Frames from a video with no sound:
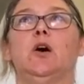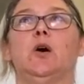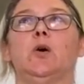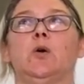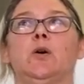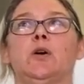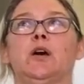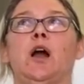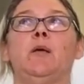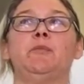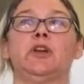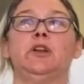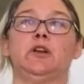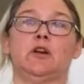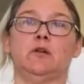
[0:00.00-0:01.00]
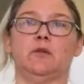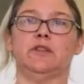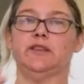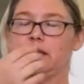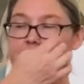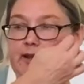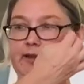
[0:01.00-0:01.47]
or I'm going to go with
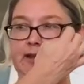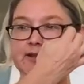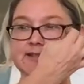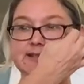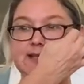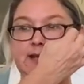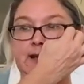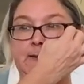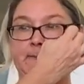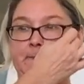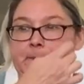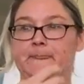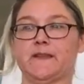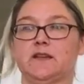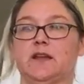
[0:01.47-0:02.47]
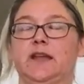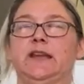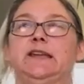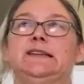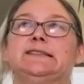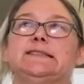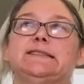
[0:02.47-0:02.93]
the LLC. And
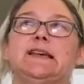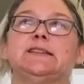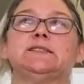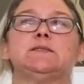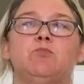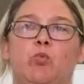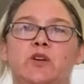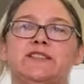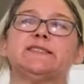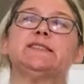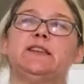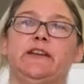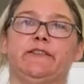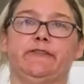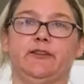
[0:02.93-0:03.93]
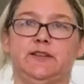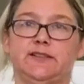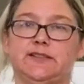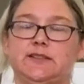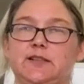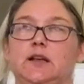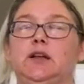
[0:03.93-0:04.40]
he says, what's the
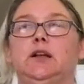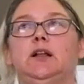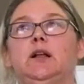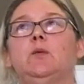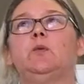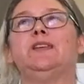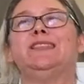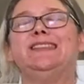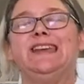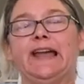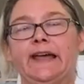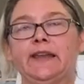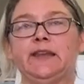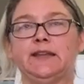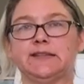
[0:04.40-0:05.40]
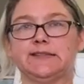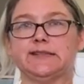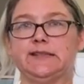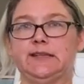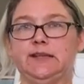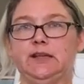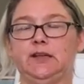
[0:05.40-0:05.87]
difference? With the
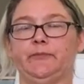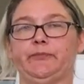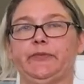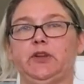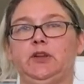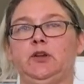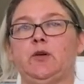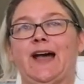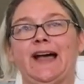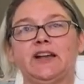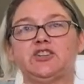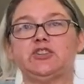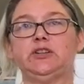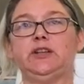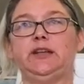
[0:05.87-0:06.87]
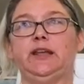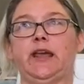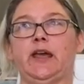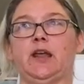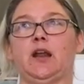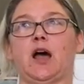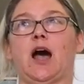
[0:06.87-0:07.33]
LLC, you actually
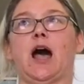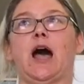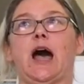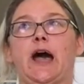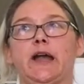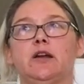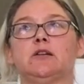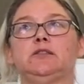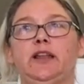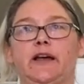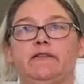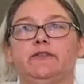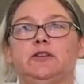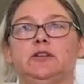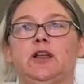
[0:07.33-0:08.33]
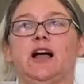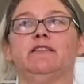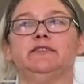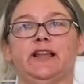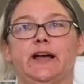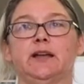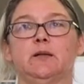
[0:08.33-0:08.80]
get a higher level
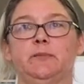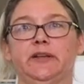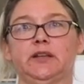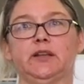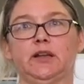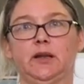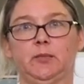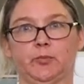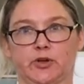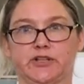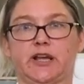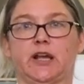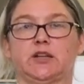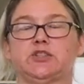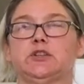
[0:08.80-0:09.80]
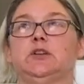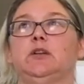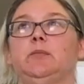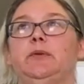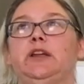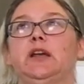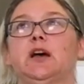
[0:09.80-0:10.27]
of liability protection
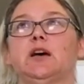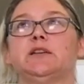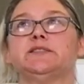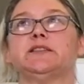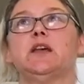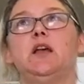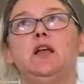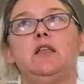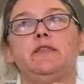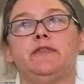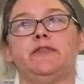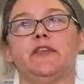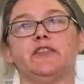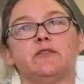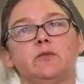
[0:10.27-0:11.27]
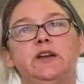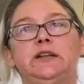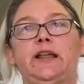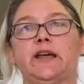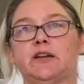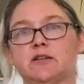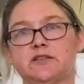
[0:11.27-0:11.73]
because the three
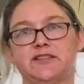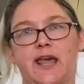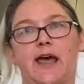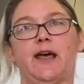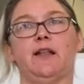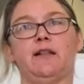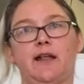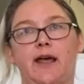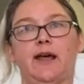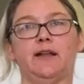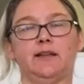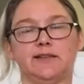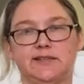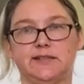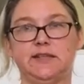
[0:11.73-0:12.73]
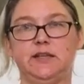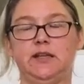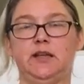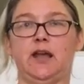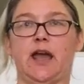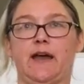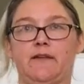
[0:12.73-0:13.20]
letters
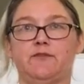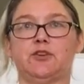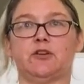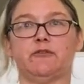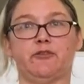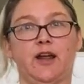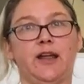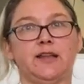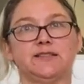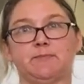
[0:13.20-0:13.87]
LLC after Frank's